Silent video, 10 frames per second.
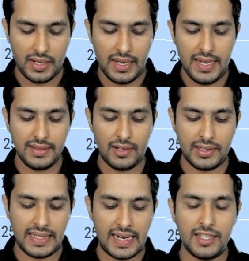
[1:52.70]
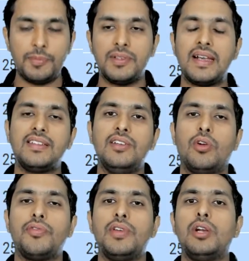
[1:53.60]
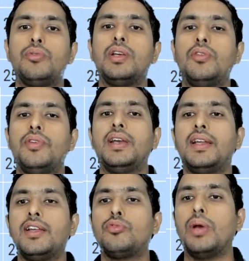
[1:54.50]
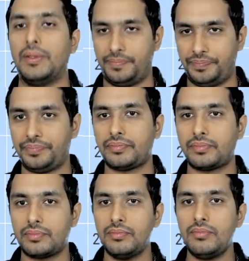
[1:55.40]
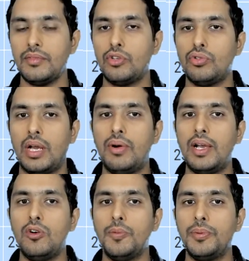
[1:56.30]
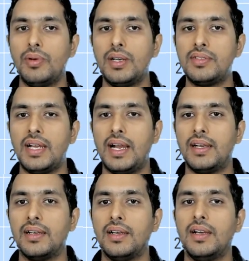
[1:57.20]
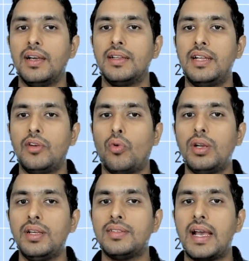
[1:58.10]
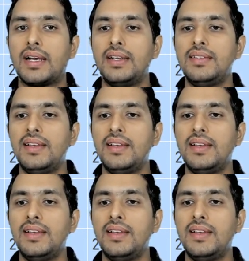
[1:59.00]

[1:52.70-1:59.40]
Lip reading: And that is precisely what we are doing over here as well. So now I hope you understand that what exactly is the